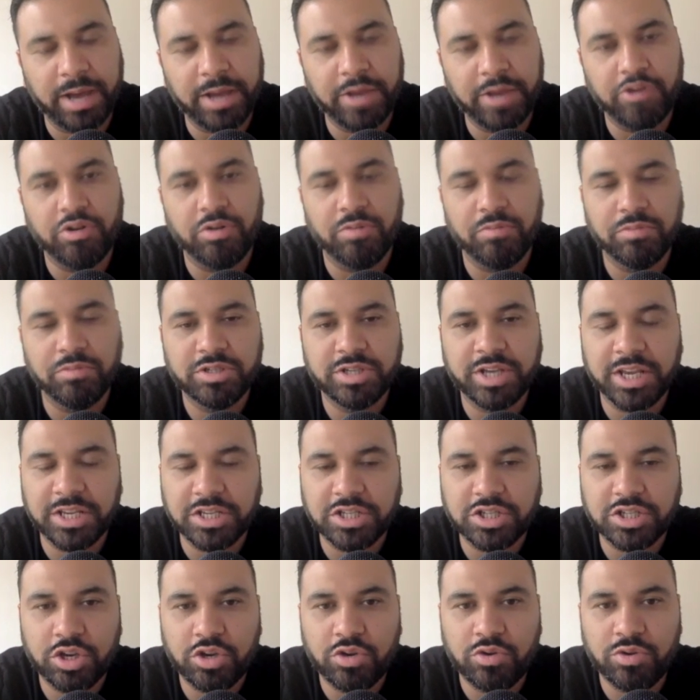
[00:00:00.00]
your numbers get
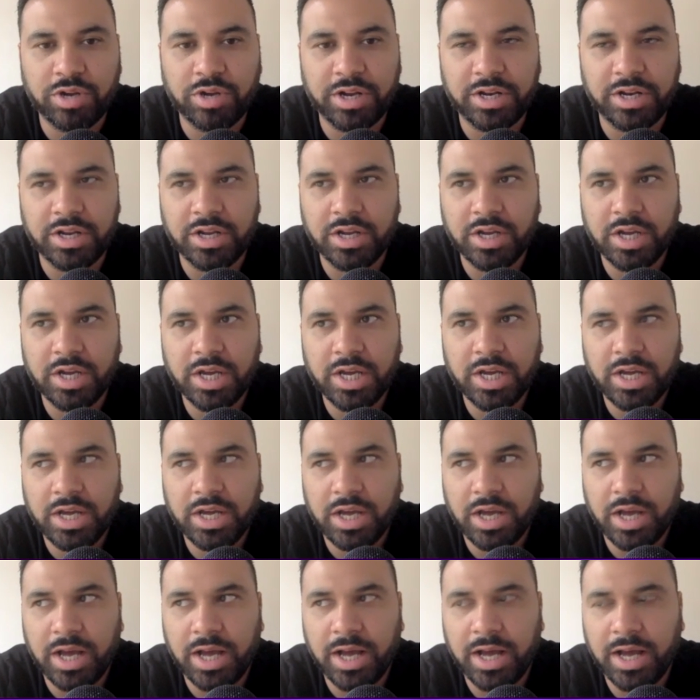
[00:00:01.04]
skewed, and
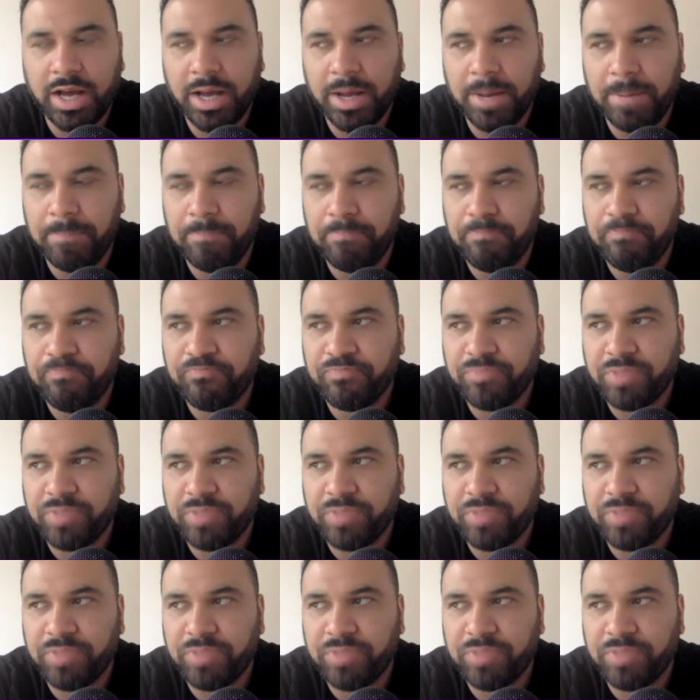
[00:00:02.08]
I'm